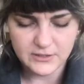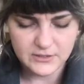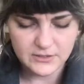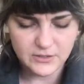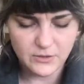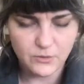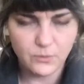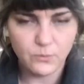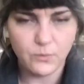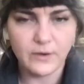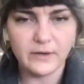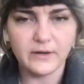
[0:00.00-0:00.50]

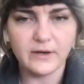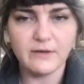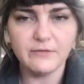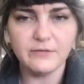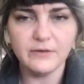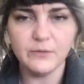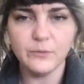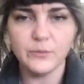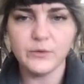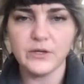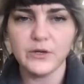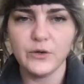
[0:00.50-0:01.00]
So
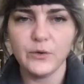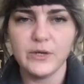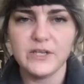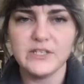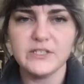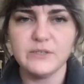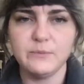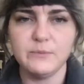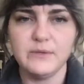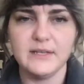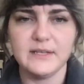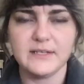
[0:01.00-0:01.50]
wherever we're going
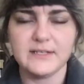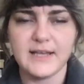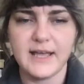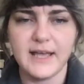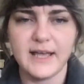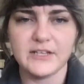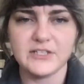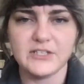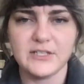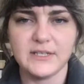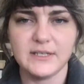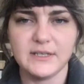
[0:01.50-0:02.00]
to be
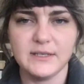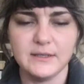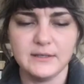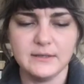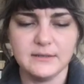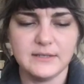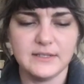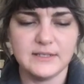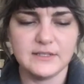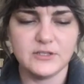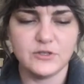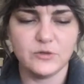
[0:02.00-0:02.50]
attaching
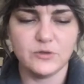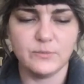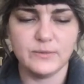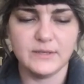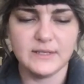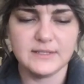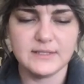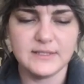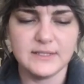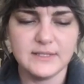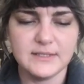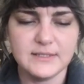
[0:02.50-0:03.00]
these 2
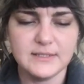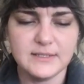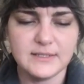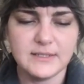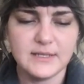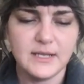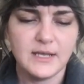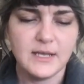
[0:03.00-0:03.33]
pieces